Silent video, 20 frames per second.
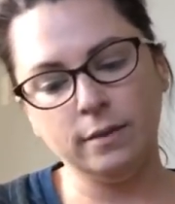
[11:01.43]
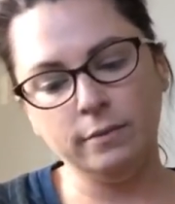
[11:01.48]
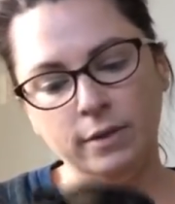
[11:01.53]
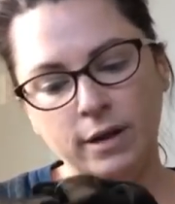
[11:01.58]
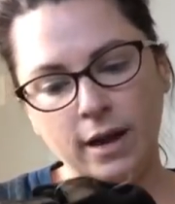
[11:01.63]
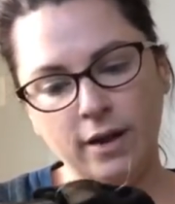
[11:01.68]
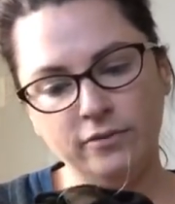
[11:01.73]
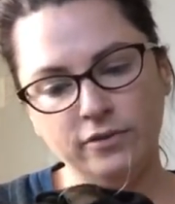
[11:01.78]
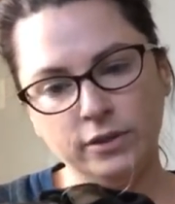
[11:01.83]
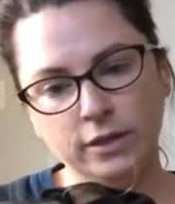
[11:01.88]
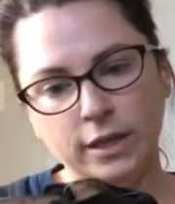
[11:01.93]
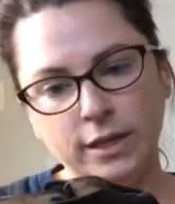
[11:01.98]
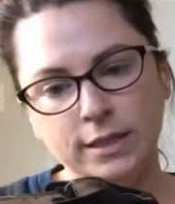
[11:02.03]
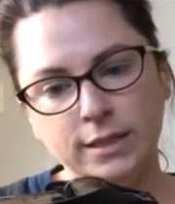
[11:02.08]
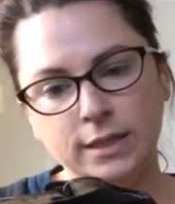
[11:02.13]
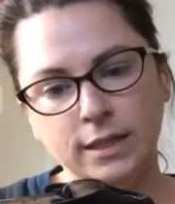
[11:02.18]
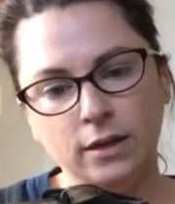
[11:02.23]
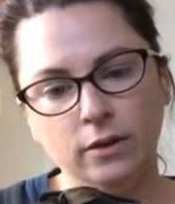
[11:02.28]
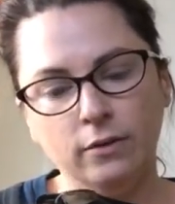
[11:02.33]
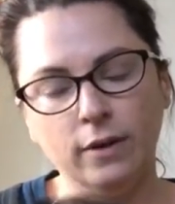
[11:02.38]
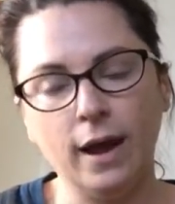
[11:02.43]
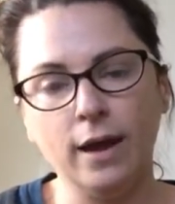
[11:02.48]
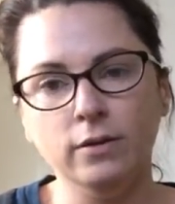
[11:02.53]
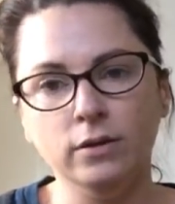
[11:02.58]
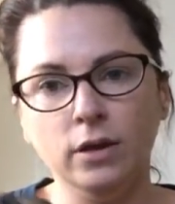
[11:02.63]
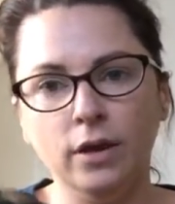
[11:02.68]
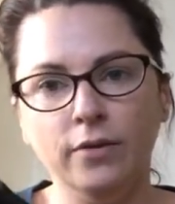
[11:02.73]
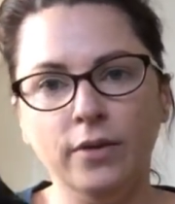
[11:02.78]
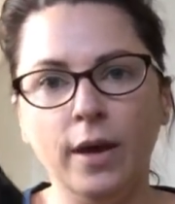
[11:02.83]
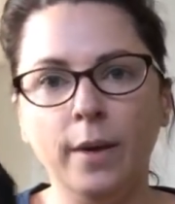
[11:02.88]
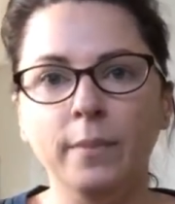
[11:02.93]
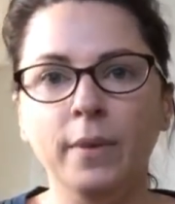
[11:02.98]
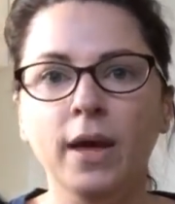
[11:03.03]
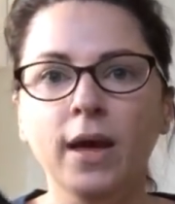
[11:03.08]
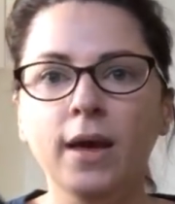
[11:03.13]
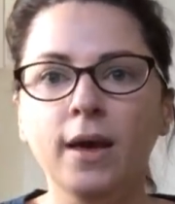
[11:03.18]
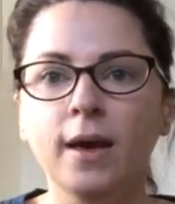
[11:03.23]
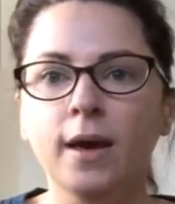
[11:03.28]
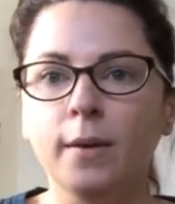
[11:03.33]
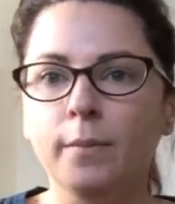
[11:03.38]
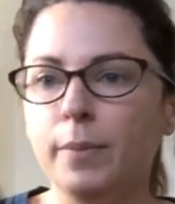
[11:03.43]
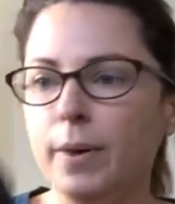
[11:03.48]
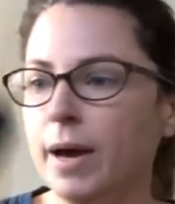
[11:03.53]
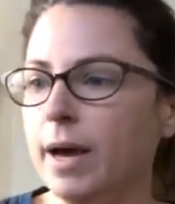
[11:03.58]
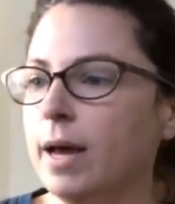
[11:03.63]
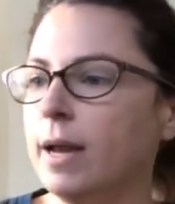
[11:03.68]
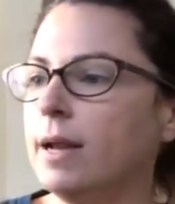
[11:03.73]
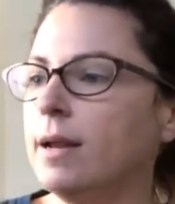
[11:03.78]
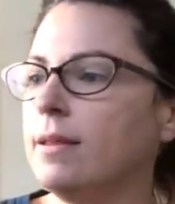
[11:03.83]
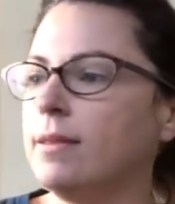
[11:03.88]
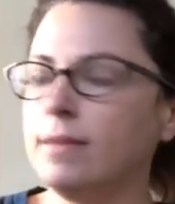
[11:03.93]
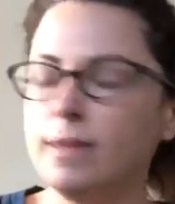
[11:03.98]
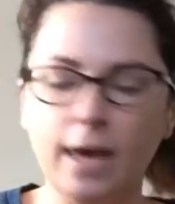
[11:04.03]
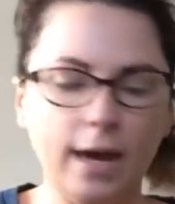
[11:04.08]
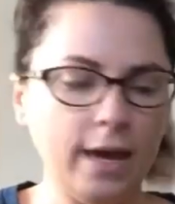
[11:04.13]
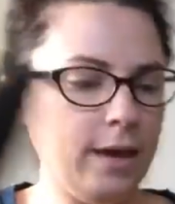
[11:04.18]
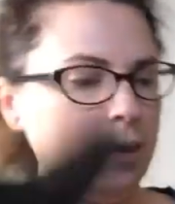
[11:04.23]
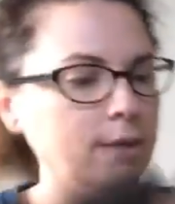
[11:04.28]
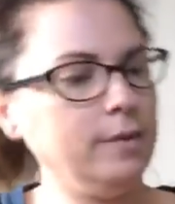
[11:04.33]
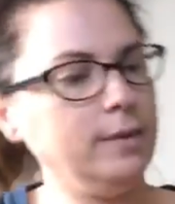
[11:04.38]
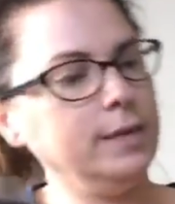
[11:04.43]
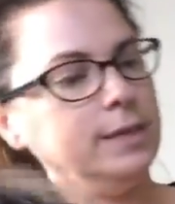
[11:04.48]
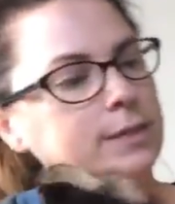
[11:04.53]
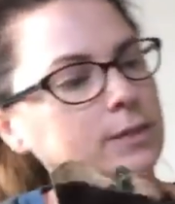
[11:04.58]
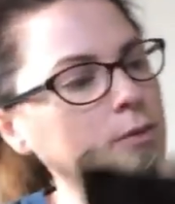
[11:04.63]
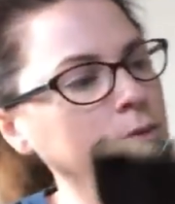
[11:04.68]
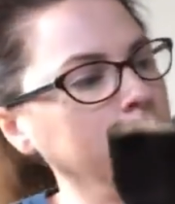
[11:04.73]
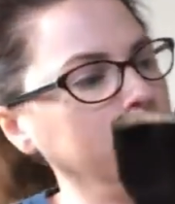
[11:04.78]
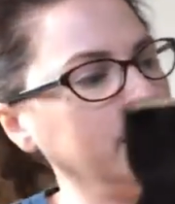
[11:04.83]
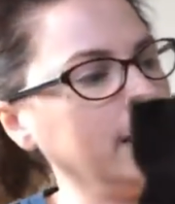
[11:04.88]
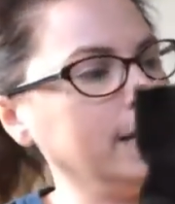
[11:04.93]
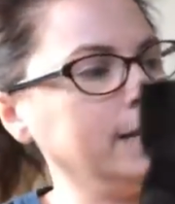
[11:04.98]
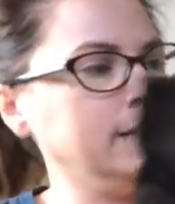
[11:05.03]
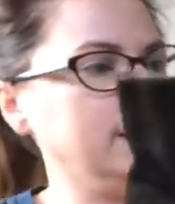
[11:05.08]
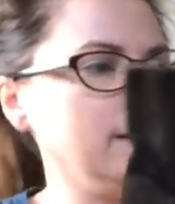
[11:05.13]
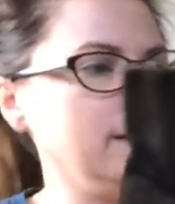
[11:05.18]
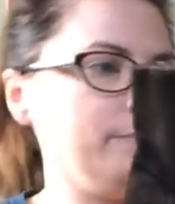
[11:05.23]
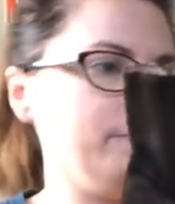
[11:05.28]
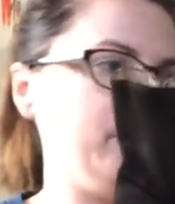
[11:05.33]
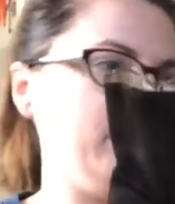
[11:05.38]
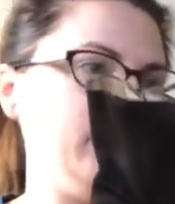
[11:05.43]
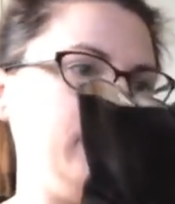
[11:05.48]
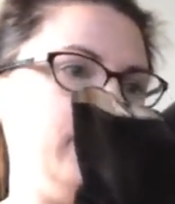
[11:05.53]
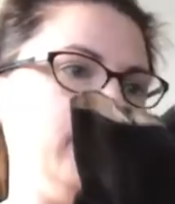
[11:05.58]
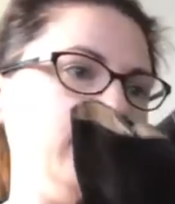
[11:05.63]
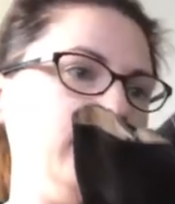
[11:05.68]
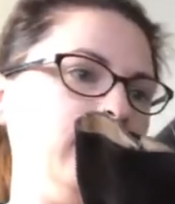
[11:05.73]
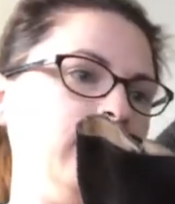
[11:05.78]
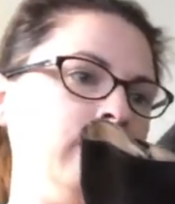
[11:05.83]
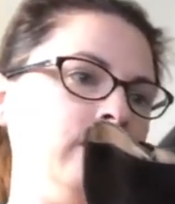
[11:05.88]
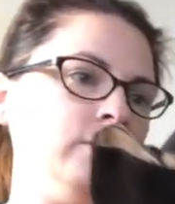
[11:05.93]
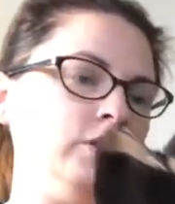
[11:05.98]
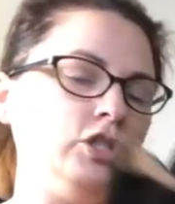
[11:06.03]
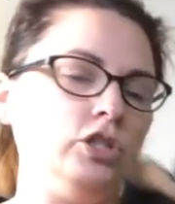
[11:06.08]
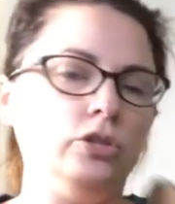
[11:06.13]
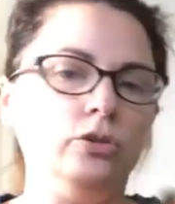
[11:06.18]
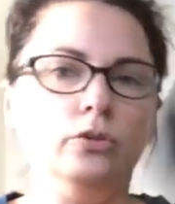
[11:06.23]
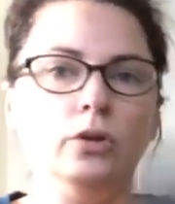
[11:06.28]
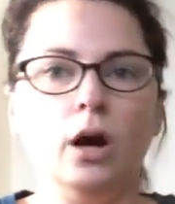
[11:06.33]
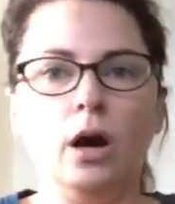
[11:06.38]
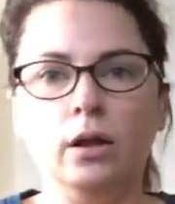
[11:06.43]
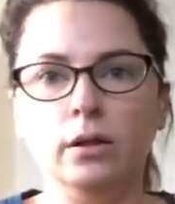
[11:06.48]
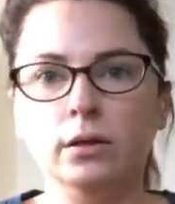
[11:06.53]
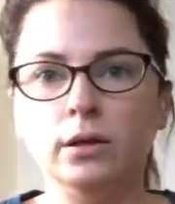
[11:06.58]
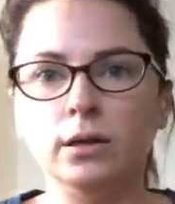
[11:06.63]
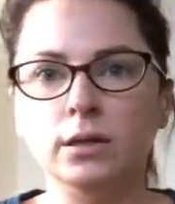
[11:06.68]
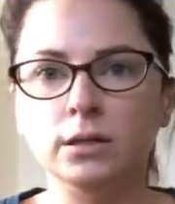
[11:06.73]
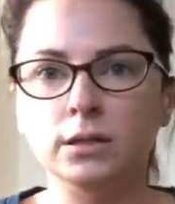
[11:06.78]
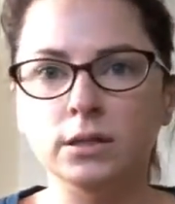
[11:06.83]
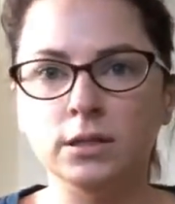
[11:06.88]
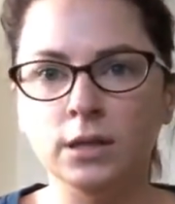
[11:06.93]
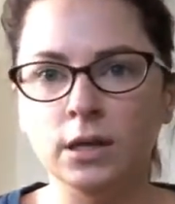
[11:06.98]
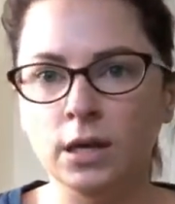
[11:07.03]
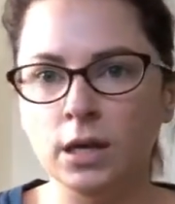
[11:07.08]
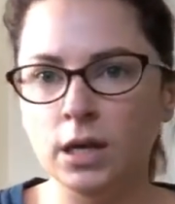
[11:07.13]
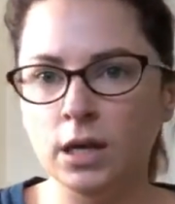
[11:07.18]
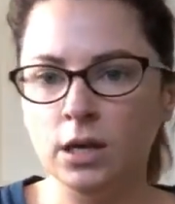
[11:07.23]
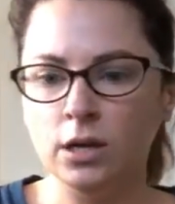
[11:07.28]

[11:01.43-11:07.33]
I'm going to have to like dig around on them. But these only ended up being $2.